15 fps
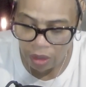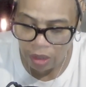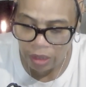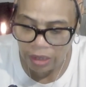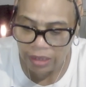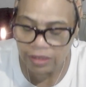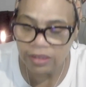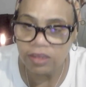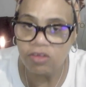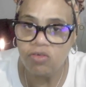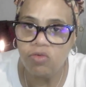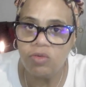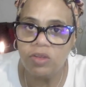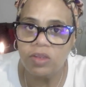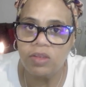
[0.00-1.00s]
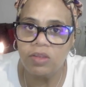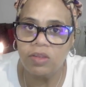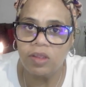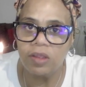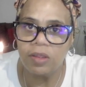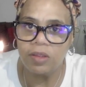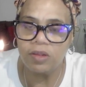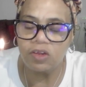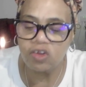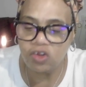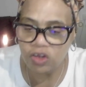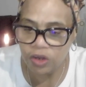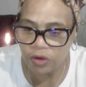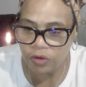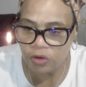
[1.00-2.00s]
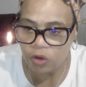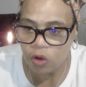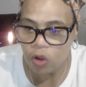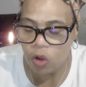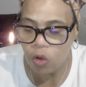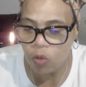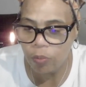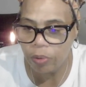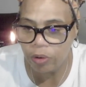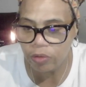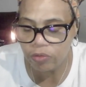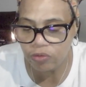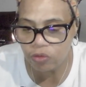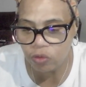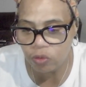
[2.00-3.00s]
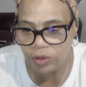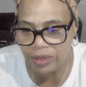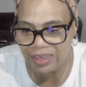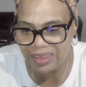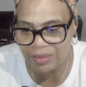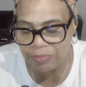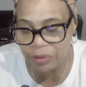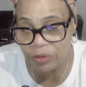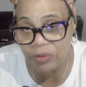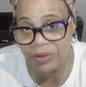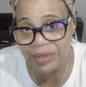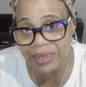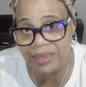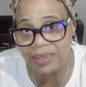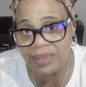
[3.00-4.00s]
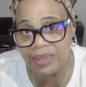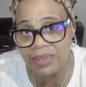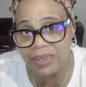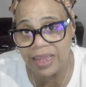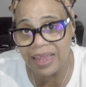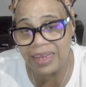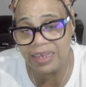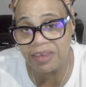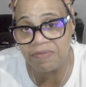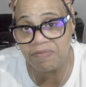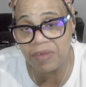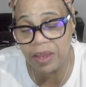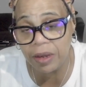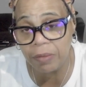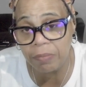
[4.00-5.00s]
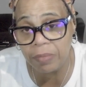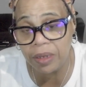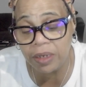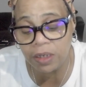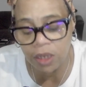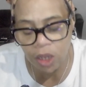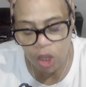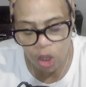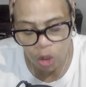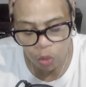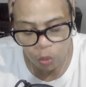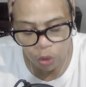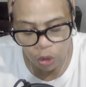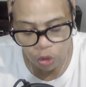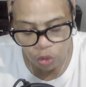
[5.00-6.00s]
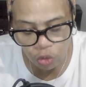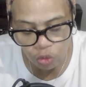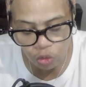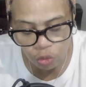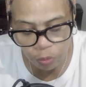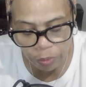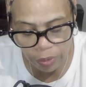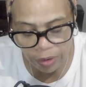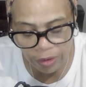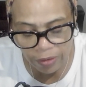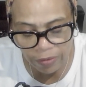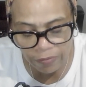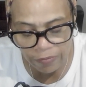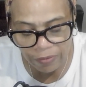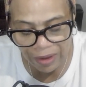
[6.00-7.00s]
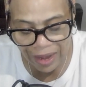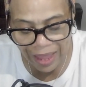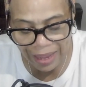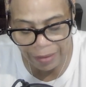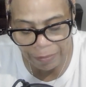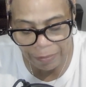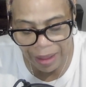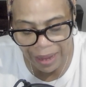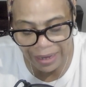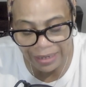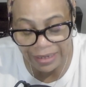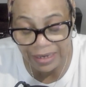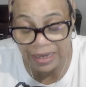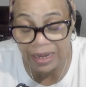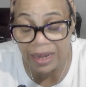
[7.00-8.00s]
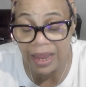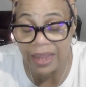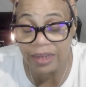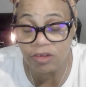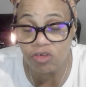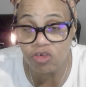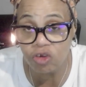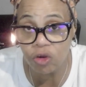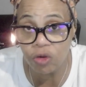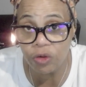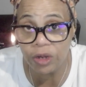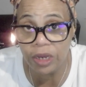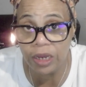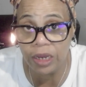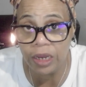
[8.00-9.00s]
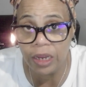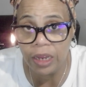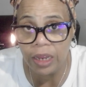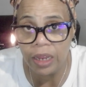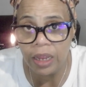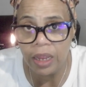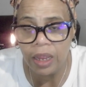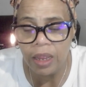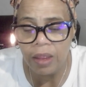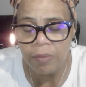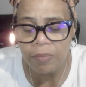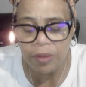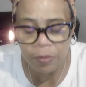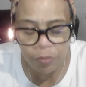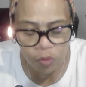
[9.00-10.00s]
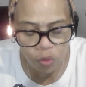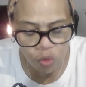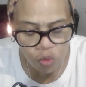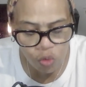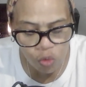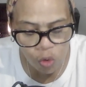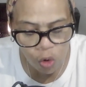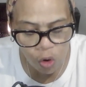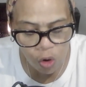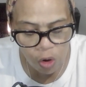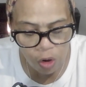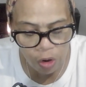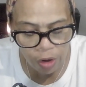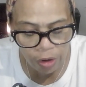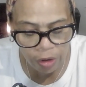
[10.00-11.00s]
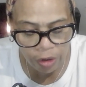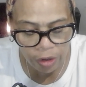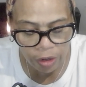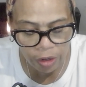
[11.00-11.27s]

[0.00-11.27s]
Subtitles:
is that you get to share your own personal experiences and development with a group of like-minded, like-journey people who are